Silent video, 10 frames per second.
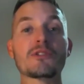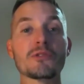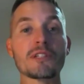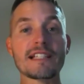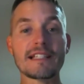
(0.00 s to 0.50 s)

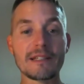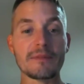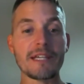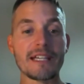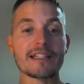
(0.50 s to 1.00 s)
electoral
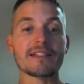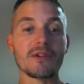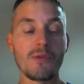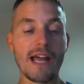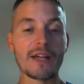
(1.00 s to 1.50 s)
system
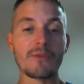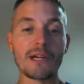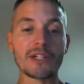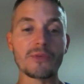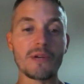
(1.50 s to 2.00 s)
is the way in
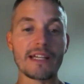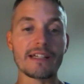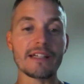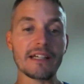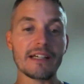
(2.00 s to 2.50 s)
which
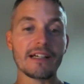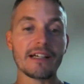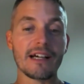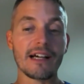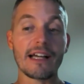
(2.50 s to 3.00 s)
we
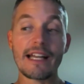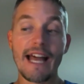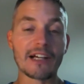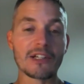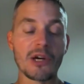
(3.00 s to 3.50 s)

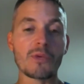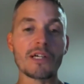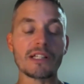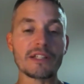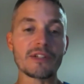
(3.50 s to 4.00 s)
enact our
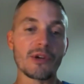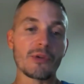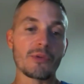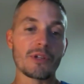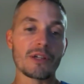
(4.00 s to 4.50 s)
will. And
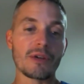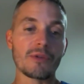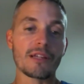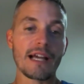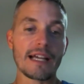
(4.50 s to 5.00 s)
so,
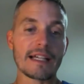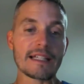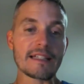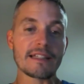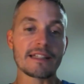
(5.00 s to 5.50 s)
I
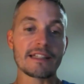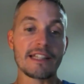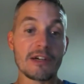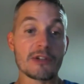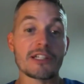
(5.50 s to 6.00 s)
guess
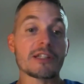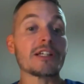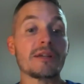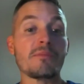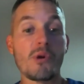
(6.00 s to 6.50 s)
they're still an
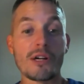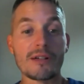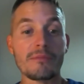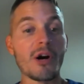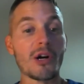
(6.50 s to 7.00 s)

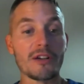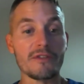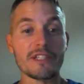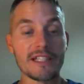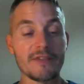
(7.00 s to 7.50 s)
important part of
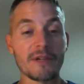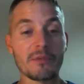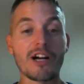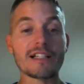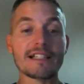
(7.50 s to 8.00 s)
the civic
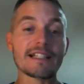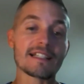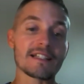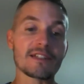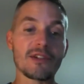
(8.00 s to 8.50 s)
process.
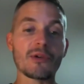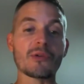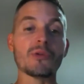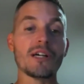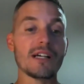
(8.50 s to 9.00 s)
And
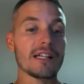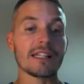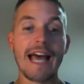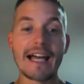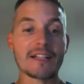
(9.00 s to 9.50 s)
so,
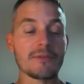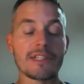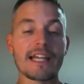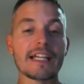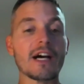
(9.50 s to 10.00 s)
as with
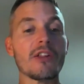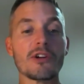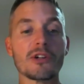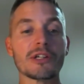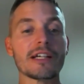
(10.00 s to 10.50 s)
any
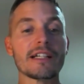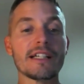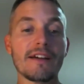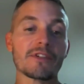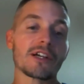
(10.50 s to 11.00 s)
other
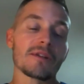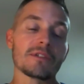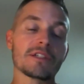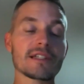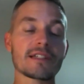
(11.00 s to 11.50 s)
endeavor, I would
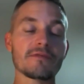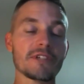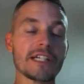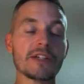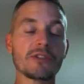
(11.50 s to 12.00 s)
just
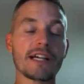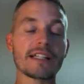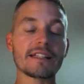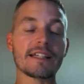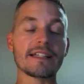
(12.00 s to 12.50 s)

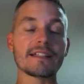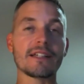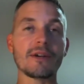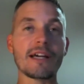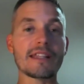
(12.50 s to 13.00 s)
reiterate that,
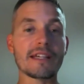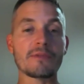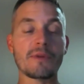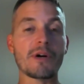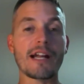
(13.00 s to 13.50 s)
I think
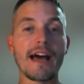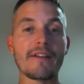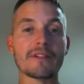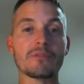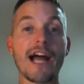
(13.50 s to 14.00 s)
we want to have
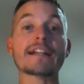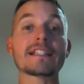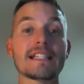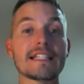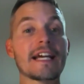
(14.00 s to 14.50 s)
it
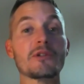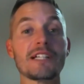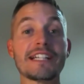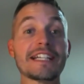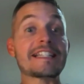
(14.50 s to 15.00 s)
practice
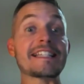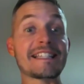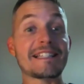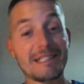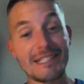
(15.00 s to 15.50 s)
integrity
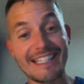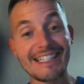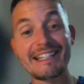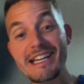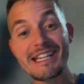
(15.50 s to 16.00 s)

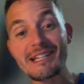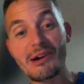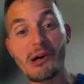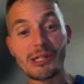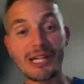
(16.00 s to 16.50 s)
consistently in
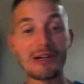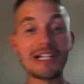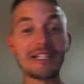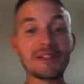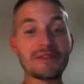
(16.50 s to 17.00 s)
all
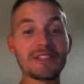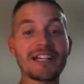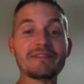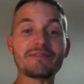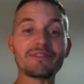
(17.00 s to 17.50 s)
areas of
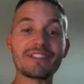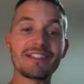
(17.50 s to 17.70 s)
life.